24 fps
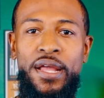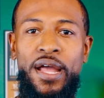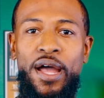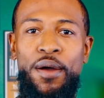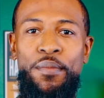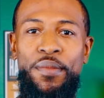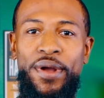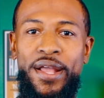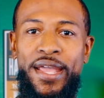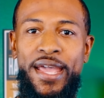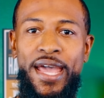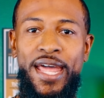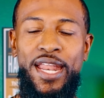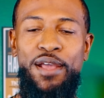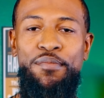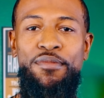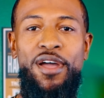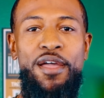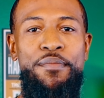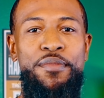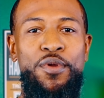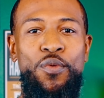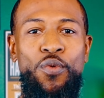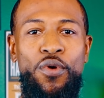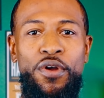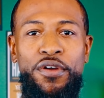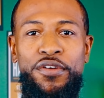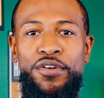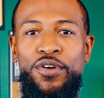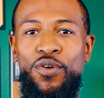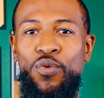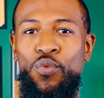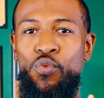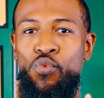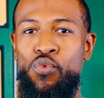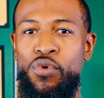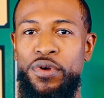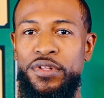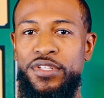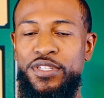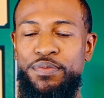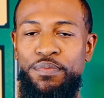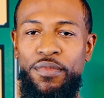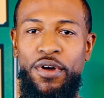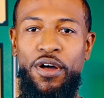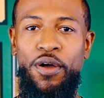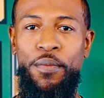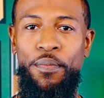A mechanic might be working on one
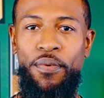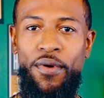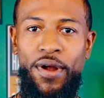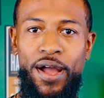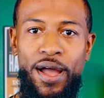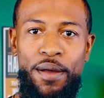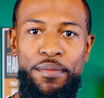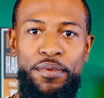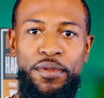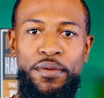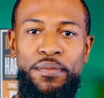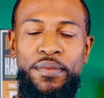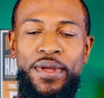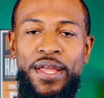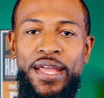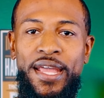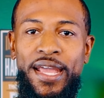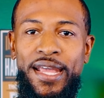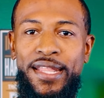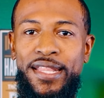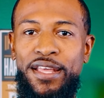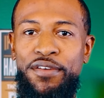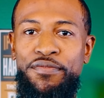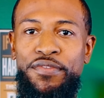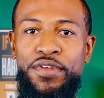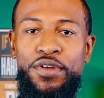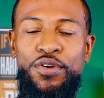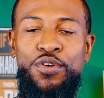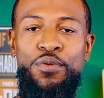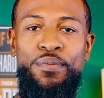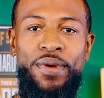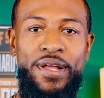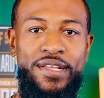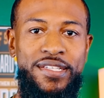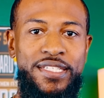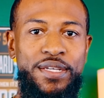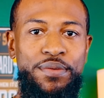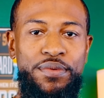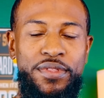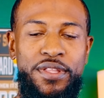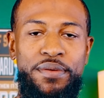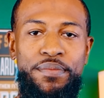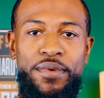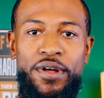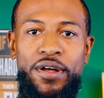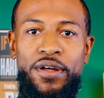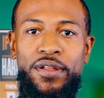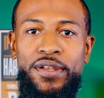small problem, and that vehicle might sit with
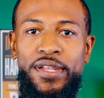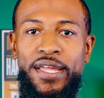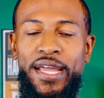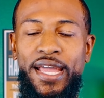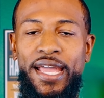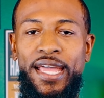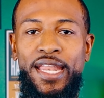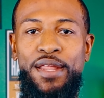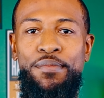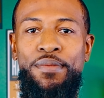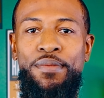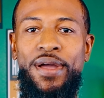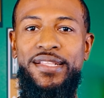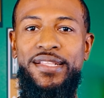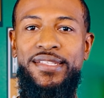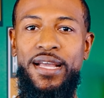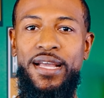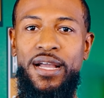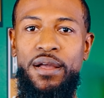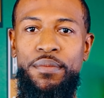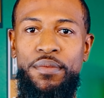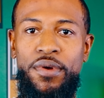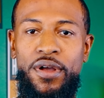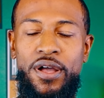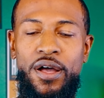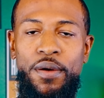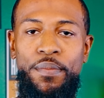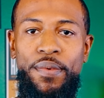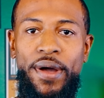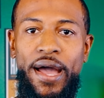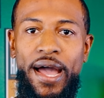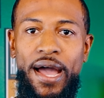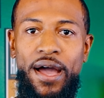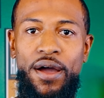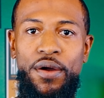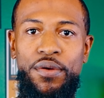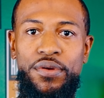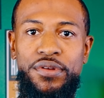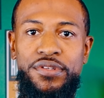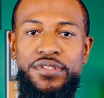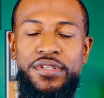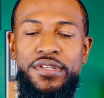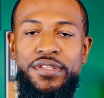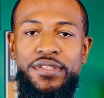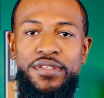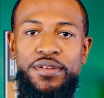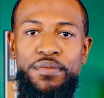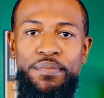them all day, and it might take them a couple hours
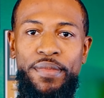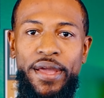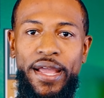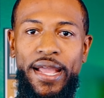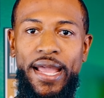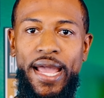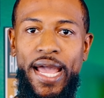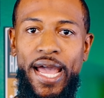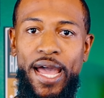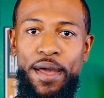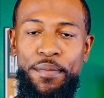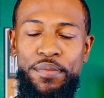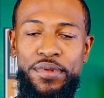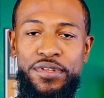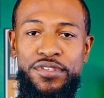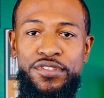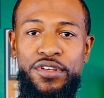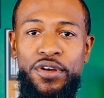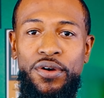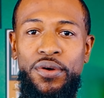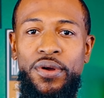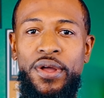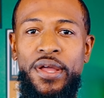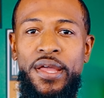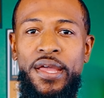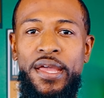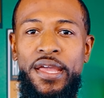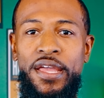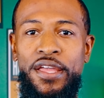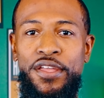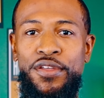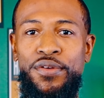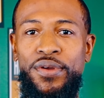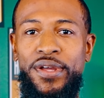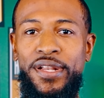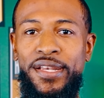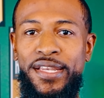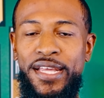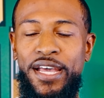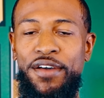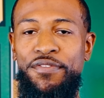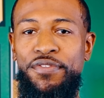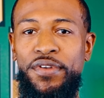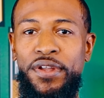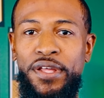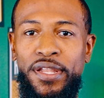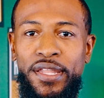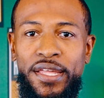to make it happen. So you can
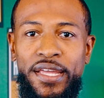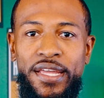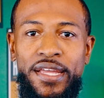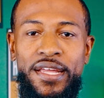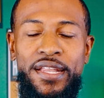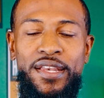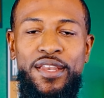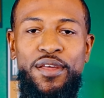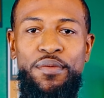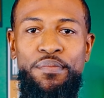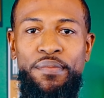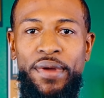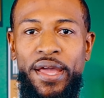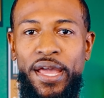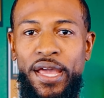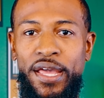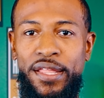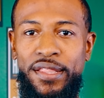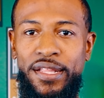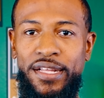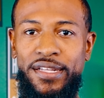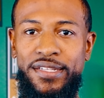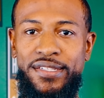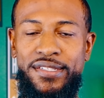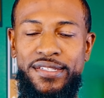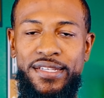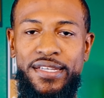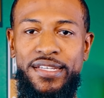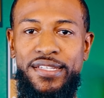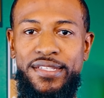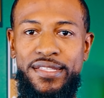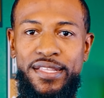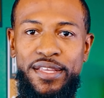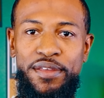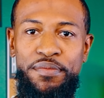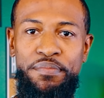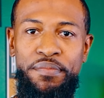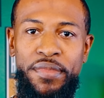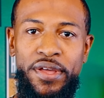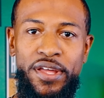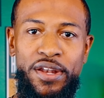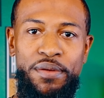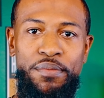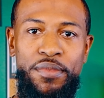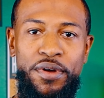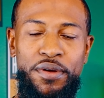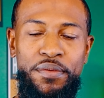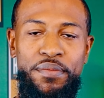definitely demand that 60
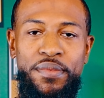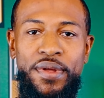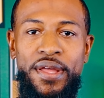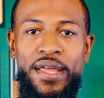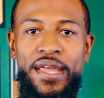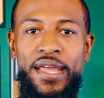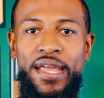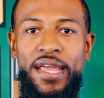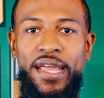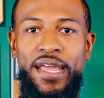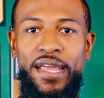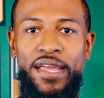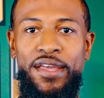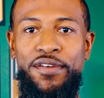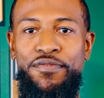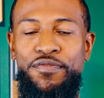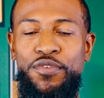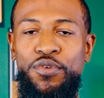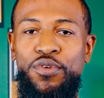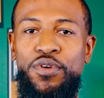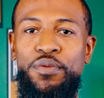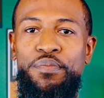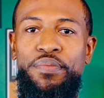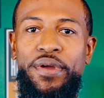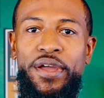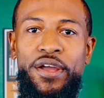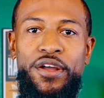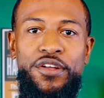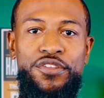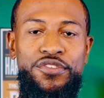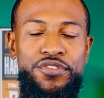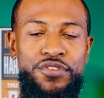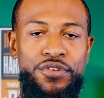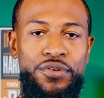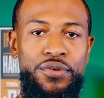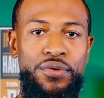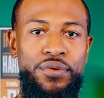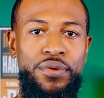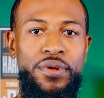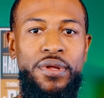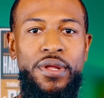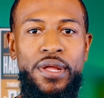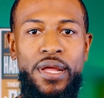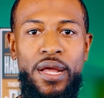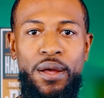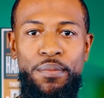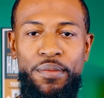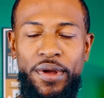minimum if you compare it to
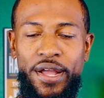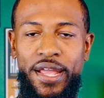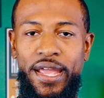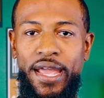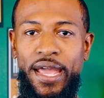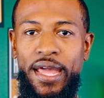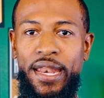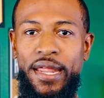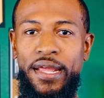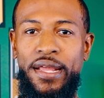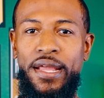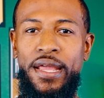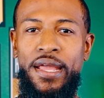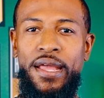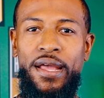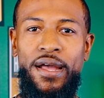a mechanic.